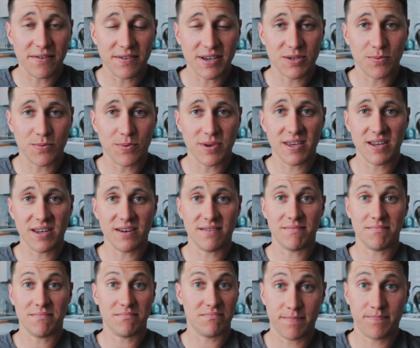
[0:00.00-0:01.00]
this
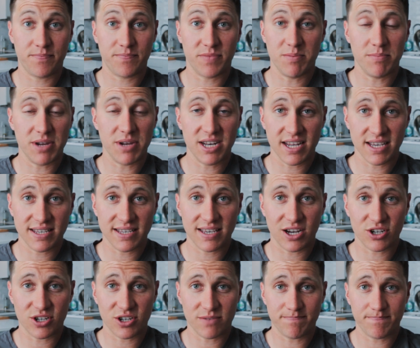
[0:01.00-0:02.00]
within the Monday
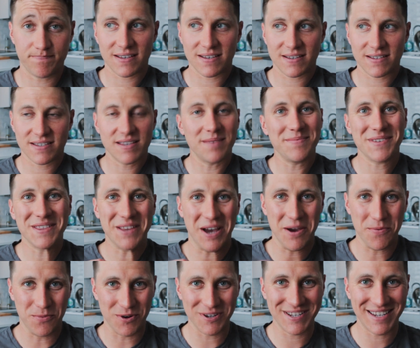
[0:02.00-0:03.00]
session. Something that I
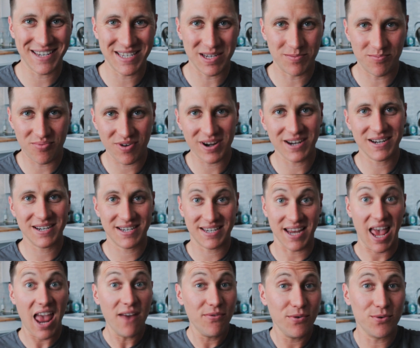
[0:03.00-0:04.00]
wanted to bring
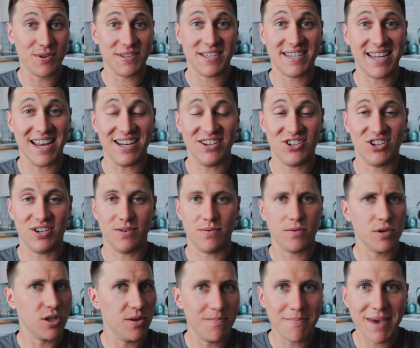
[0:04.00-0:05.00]
to everyone's attention.
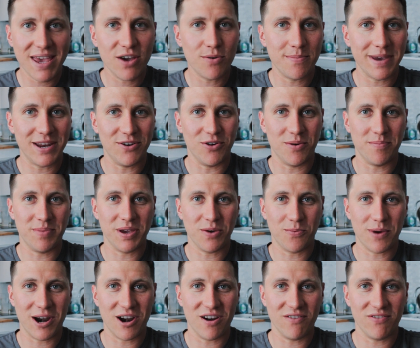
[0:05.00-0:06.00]
You may or may not be
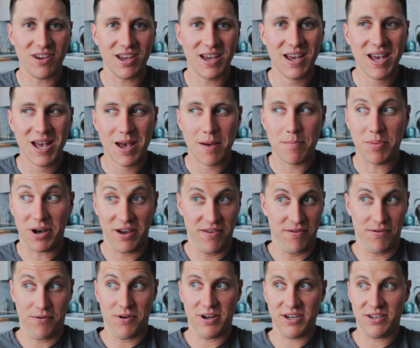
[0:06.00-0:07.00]
aware of it, but I
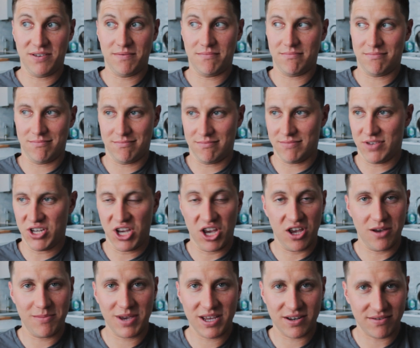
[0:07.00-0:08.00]
thought I'd
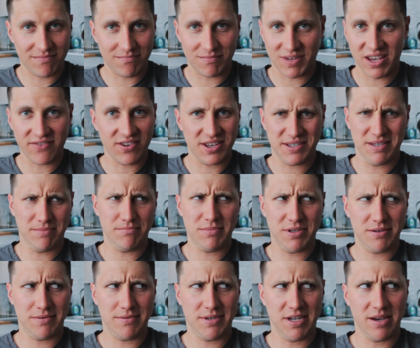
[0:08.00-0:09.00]
term it, give it some
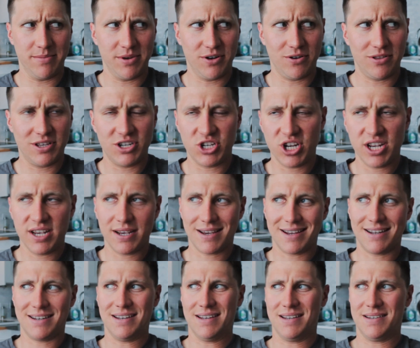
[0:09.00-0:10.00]
terminology,
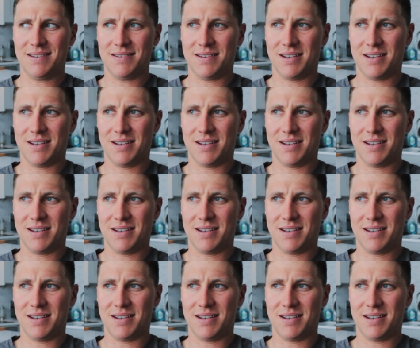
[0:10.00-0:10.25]
and